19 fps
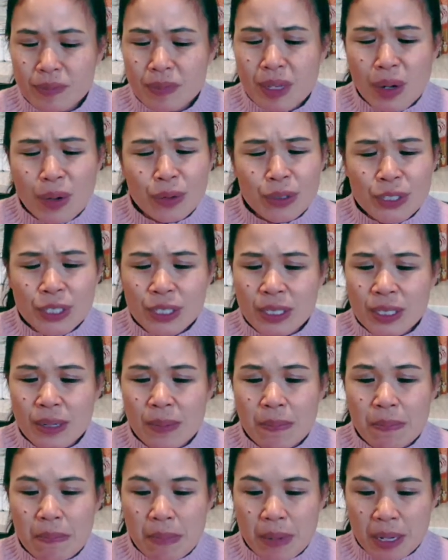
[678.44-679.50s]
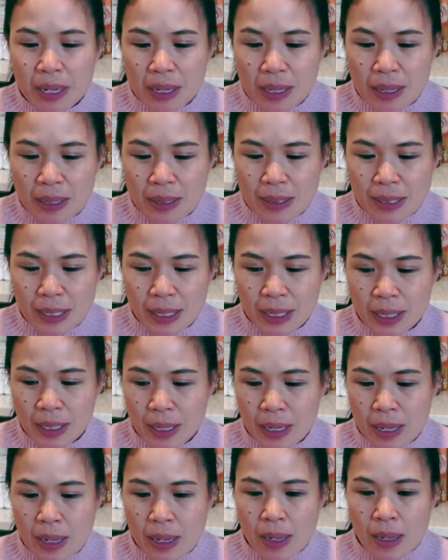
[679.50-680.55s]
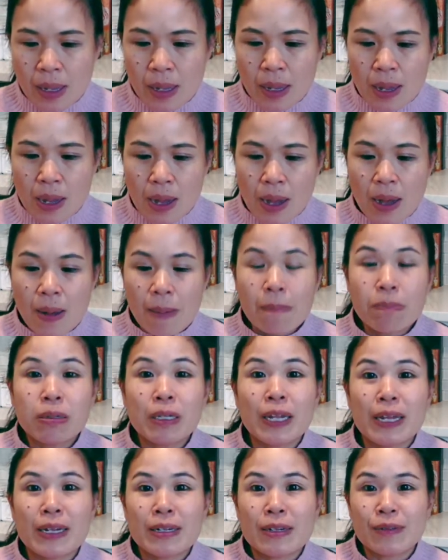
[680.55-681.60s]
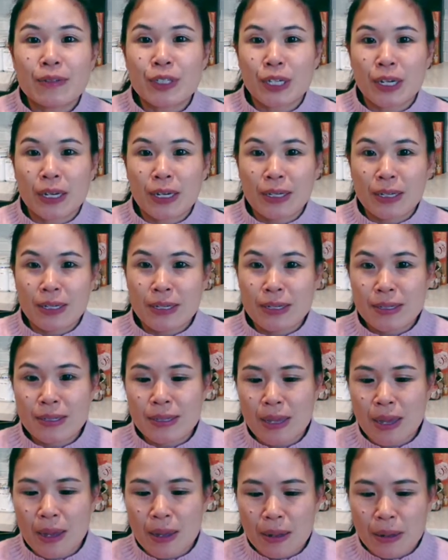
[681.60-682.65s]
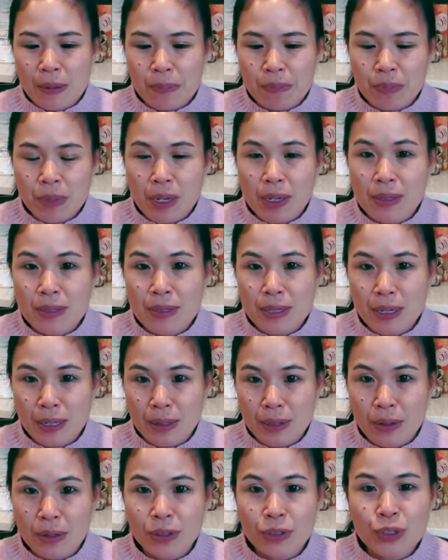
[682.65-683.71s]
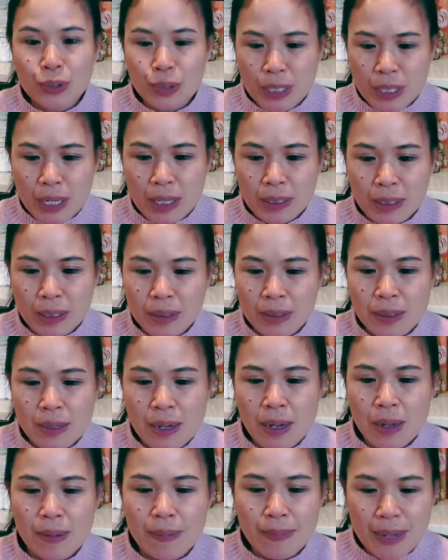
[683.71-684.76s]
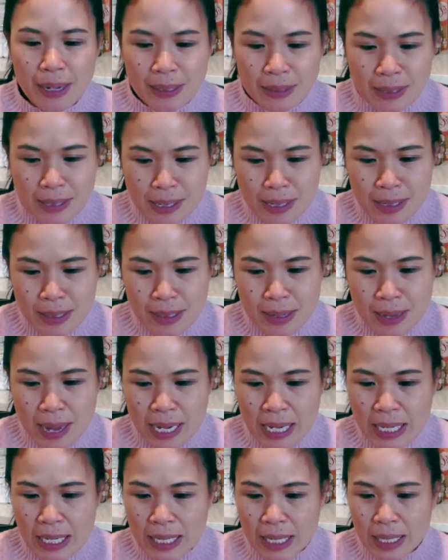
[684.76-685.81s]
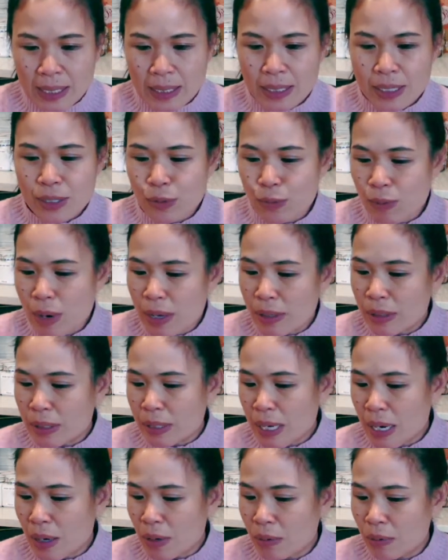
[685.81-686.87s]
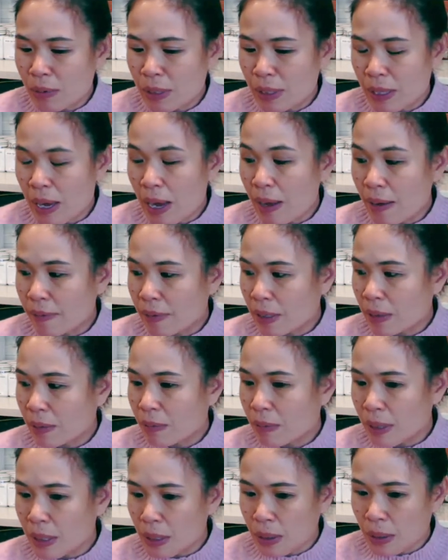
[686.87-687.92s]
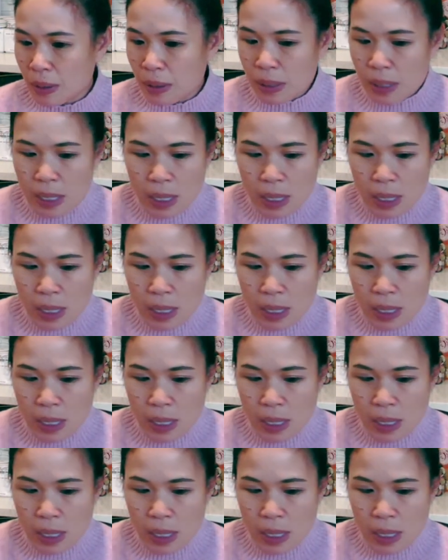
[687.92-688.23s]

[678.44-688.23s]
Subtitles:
which is an amazing blend of Chinese and Ceylon, Sri Lankan black teas, and it's rounded out with having real